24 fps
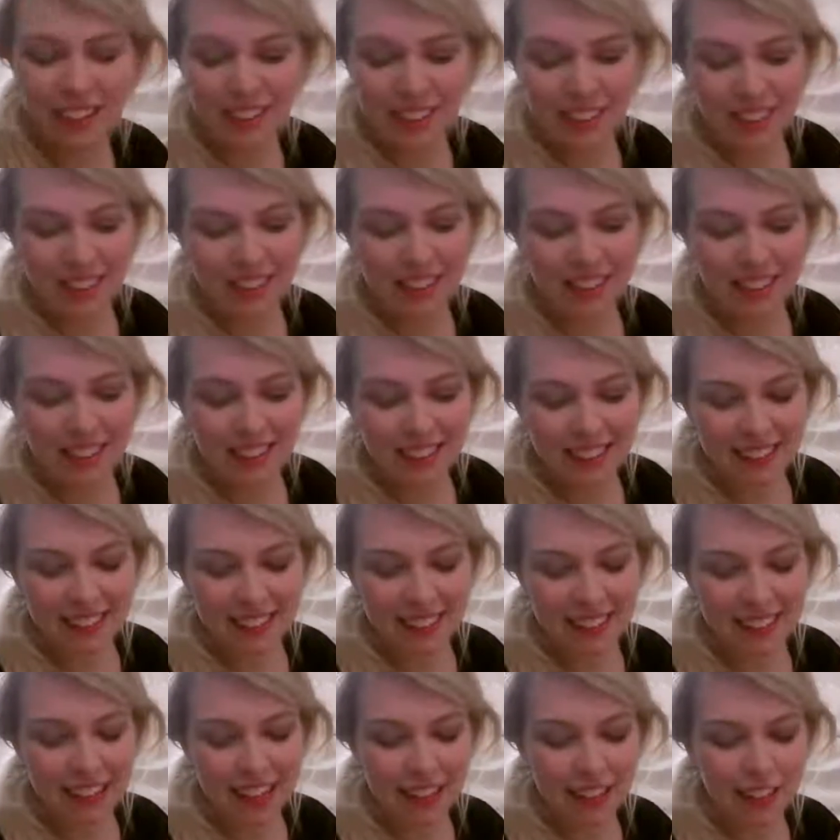or anything like
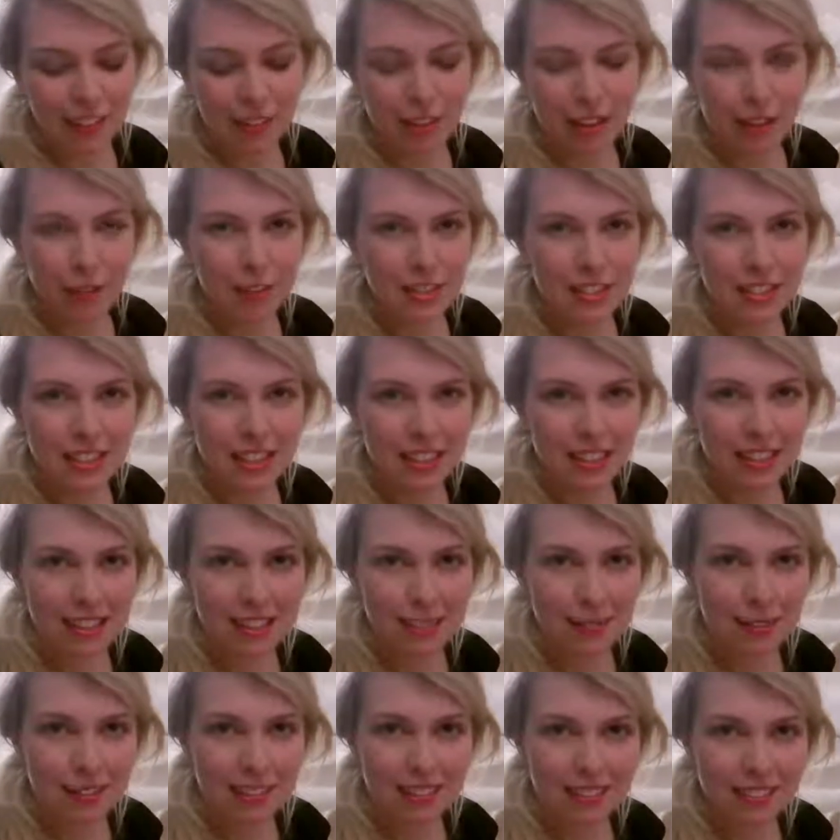that. You never see these
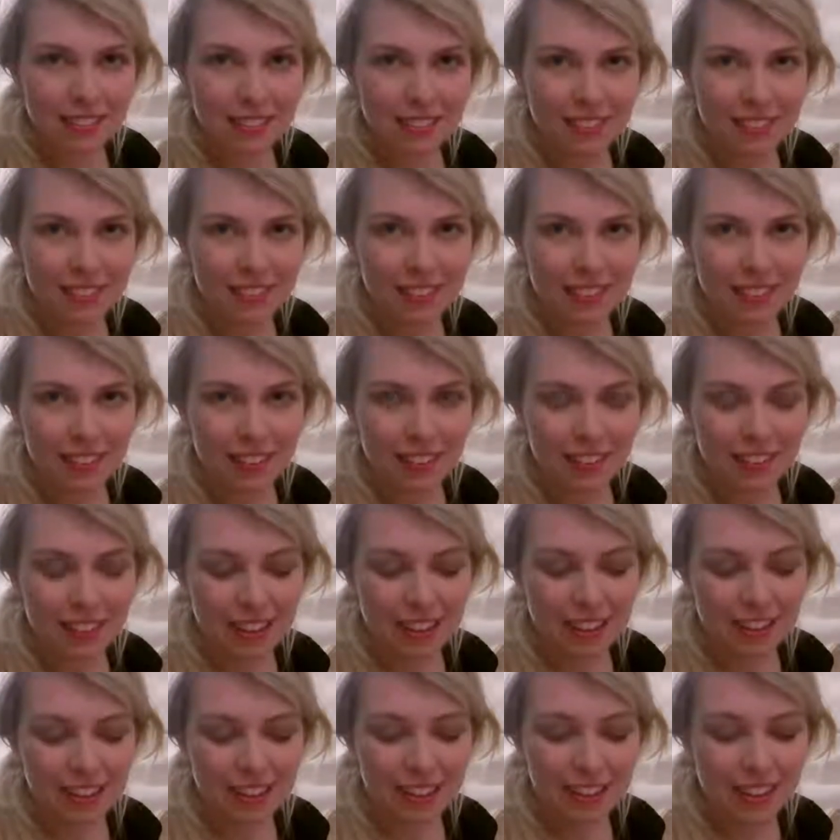particles going
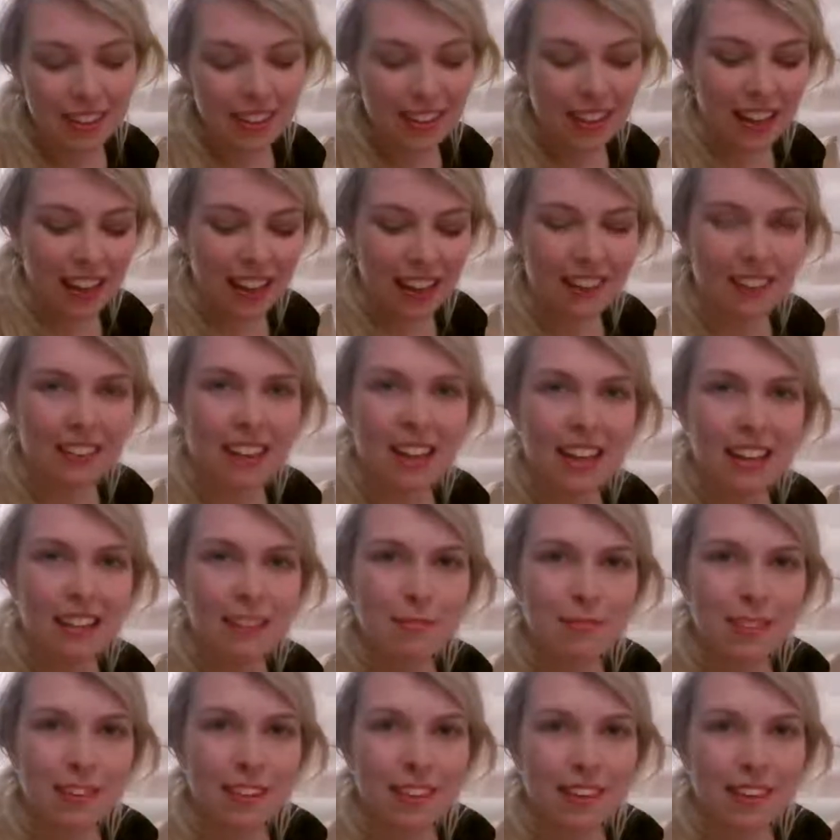around, and that is
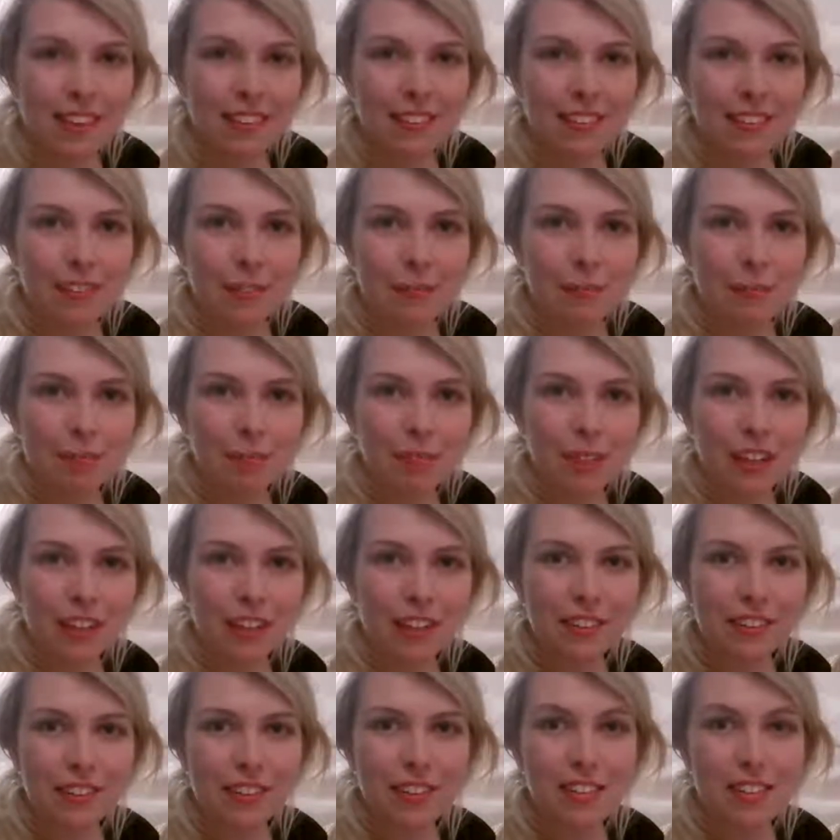because
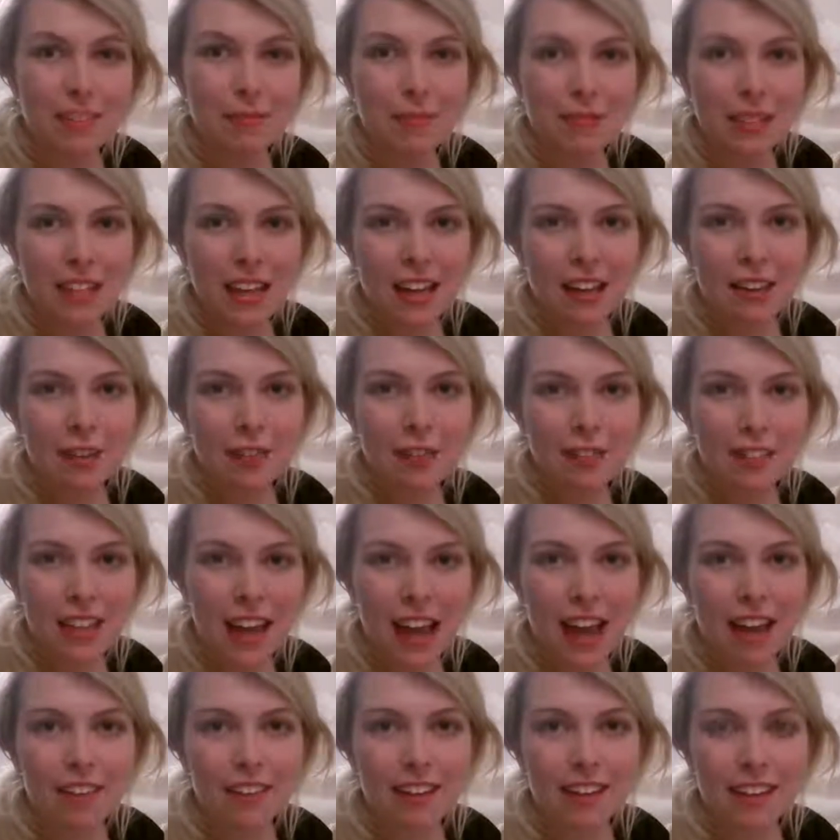gluons themselves
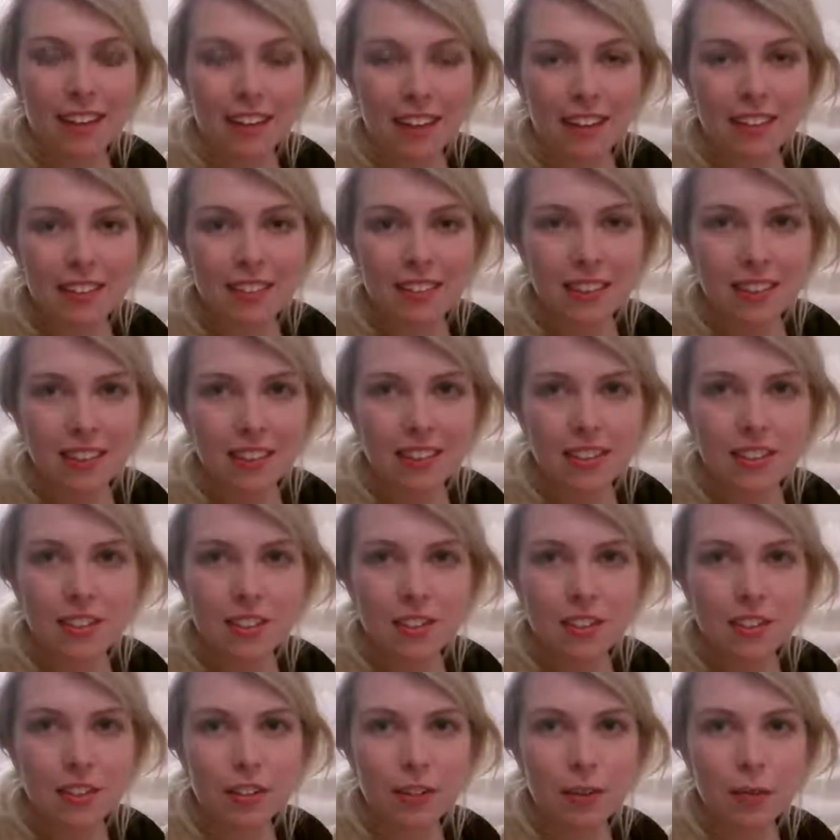carry colour charge,
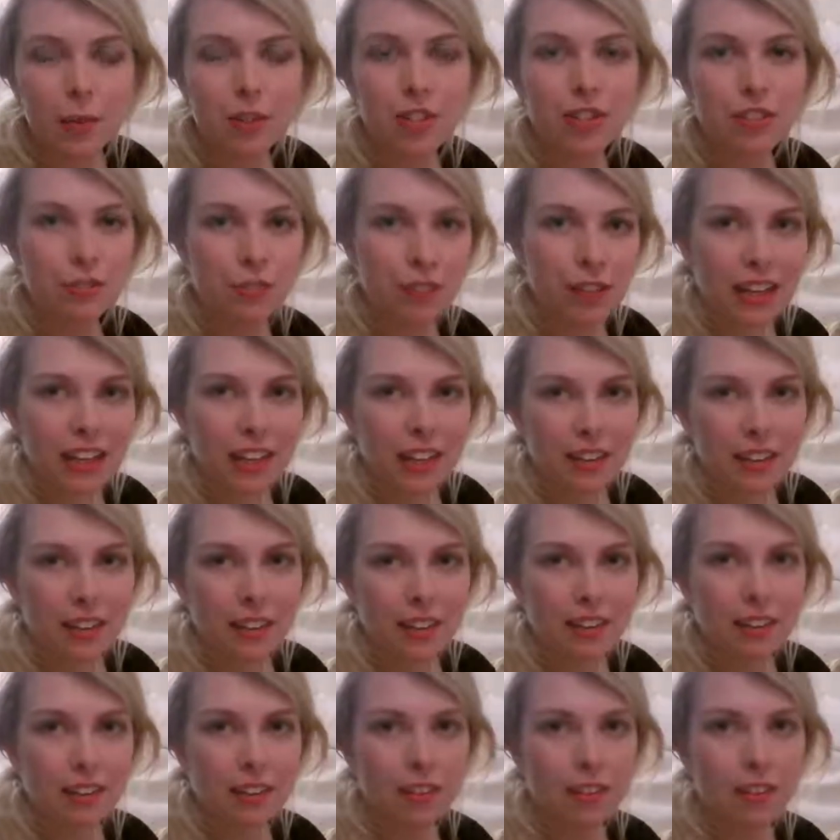which is really odd.
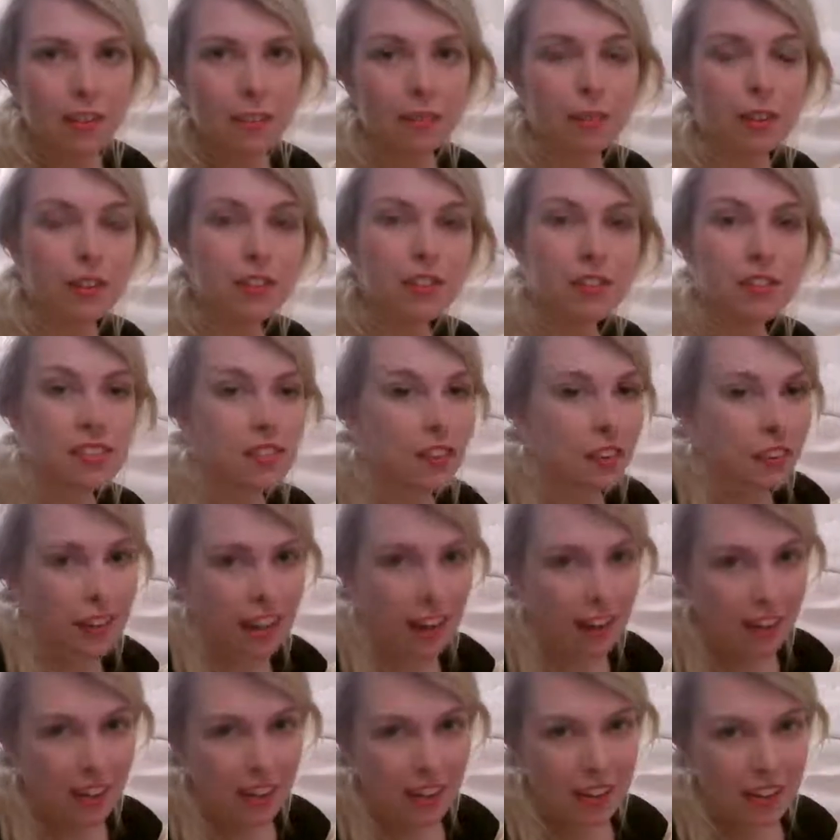Photons don't
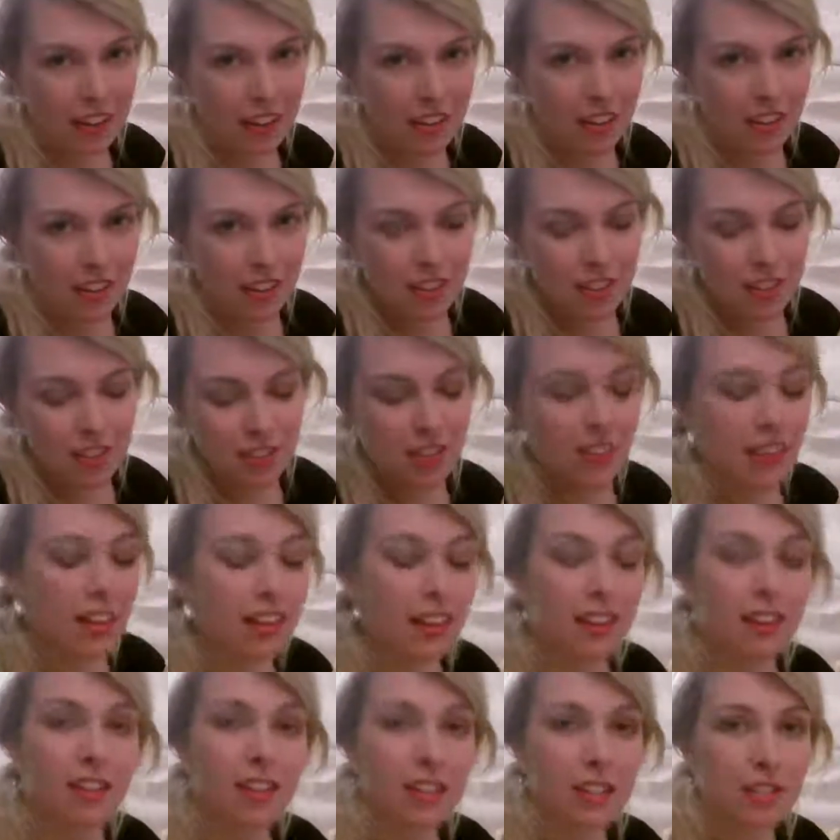carry any charge, so they
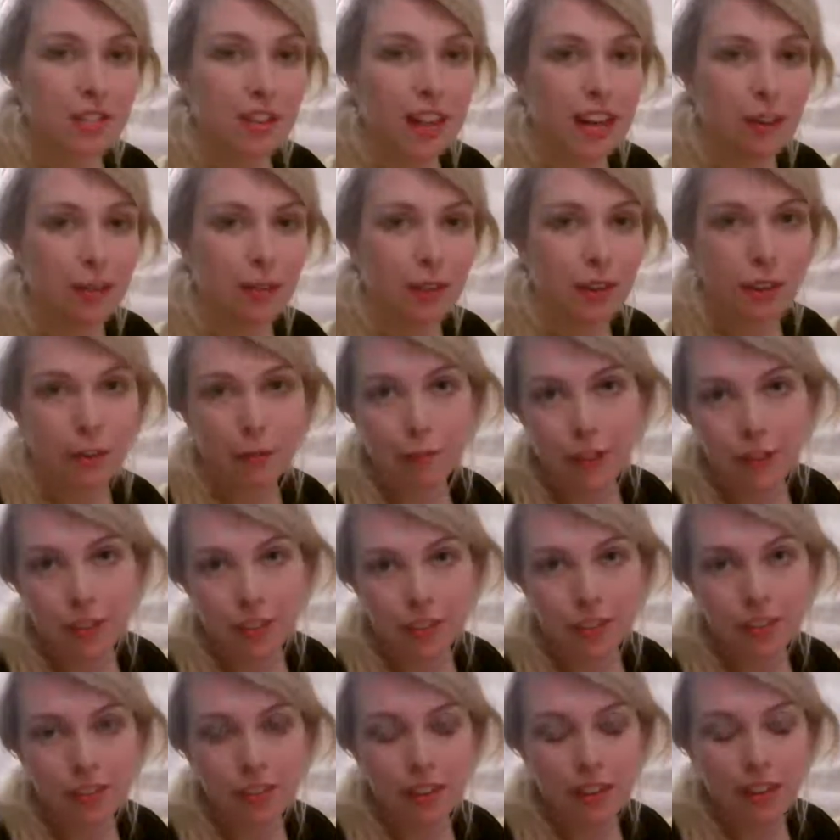can't interact with other photons.